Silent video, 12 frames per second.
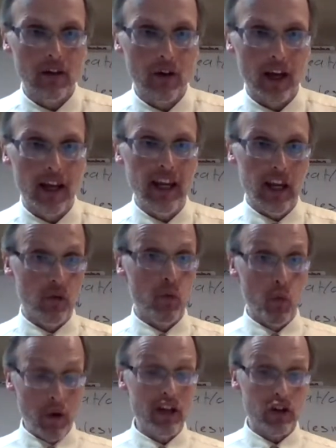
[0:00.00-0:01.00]
okay,
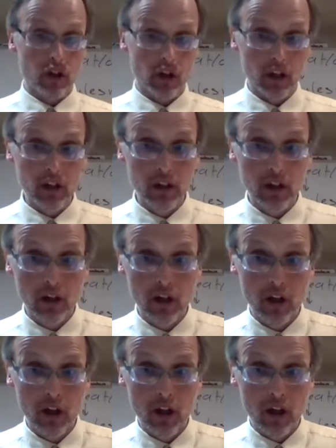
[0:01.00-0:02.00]
in winter,
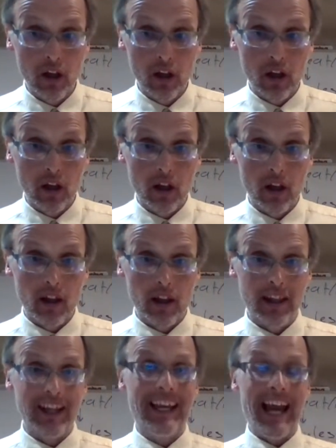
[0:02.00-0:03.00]

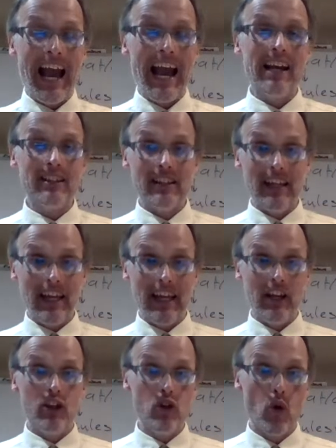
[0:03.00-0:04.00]
the gas
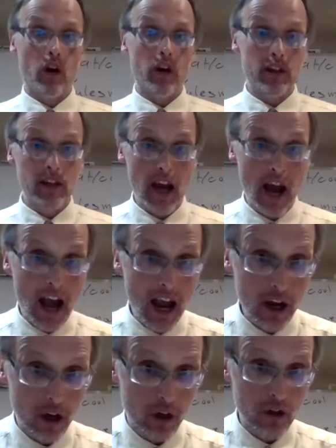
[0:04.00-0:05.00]
in your
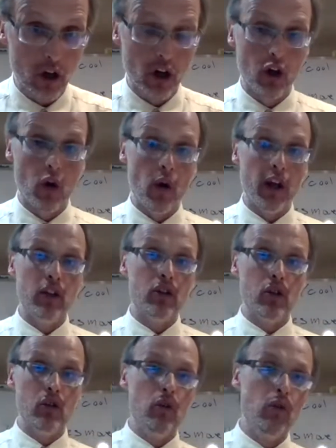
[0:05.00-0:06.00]
tires are going
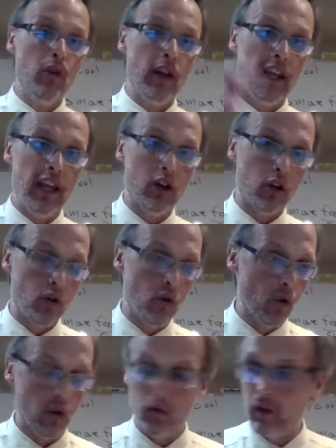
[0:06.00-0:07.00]
to heat or
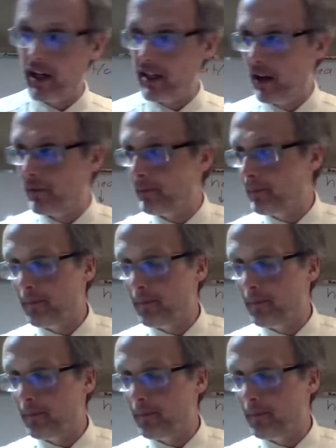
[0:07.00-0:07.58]
cool. Write it down.